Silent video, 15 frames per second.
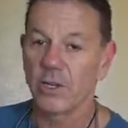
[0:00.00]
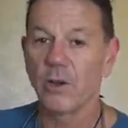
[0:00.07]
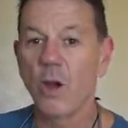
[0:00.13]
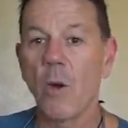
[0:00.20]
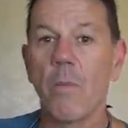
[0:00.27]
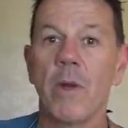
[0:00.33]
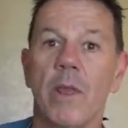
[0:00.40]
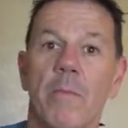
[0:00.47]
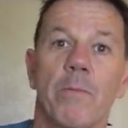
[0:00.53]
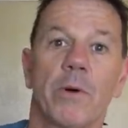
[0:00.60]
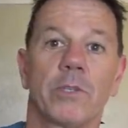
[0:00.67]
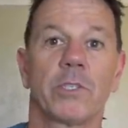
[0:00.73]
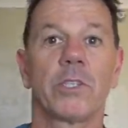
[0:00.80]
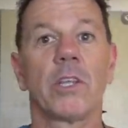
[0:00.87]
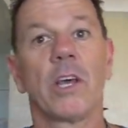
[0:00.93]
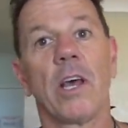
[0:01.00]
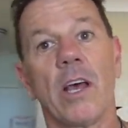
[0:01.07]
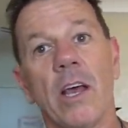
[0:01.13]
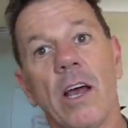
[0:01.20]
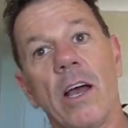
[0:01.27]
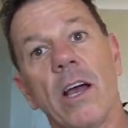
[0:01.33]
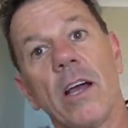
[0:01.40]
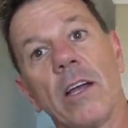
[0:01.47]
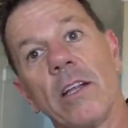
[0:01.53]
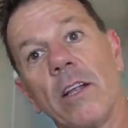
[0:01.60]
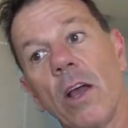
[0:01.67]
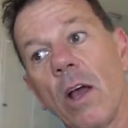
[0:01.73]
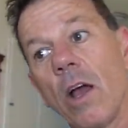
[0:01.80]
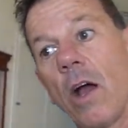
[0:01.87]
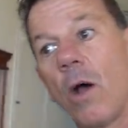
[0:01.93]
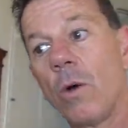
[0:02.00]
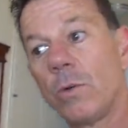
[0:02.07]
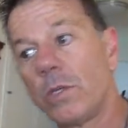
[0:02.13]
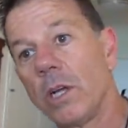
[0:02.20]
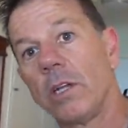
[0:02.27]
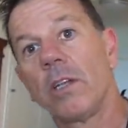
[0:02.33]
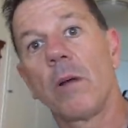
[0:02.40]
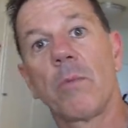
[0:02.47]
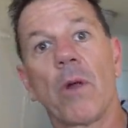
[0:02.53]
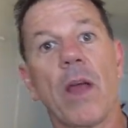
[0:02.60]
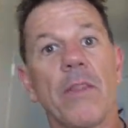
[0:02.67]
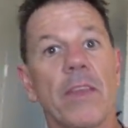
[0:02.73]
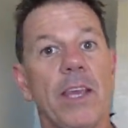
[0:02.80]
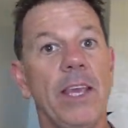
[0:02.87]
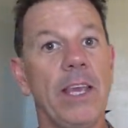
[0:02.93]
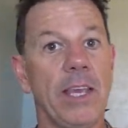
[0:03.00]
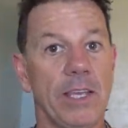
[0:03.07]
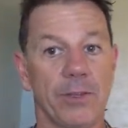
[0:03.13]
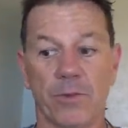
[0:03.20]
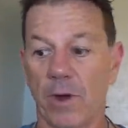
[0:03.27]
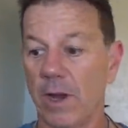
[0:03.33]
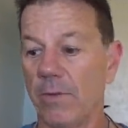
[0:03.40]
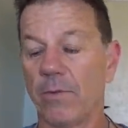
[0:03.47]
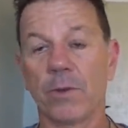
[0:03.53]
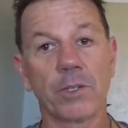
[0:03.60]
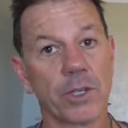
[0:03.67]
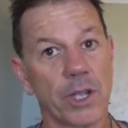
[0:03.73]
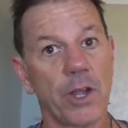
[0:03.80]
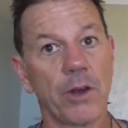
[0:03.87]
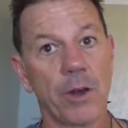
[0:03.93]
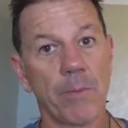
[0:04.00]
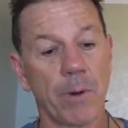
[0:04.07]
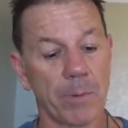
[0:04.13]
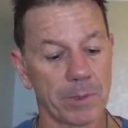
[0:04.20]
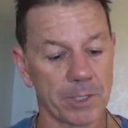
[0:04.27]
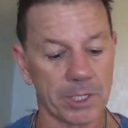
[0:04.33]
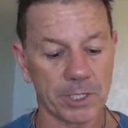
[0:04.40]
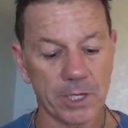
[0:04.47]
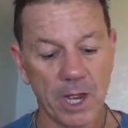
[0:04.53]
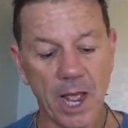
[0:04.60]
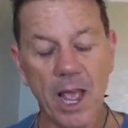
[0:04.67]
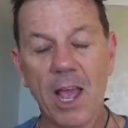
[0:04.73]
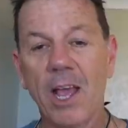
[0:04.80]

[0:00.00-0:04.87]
so nobody puts the hotel number on the keys, right? For right, yes. Purposes.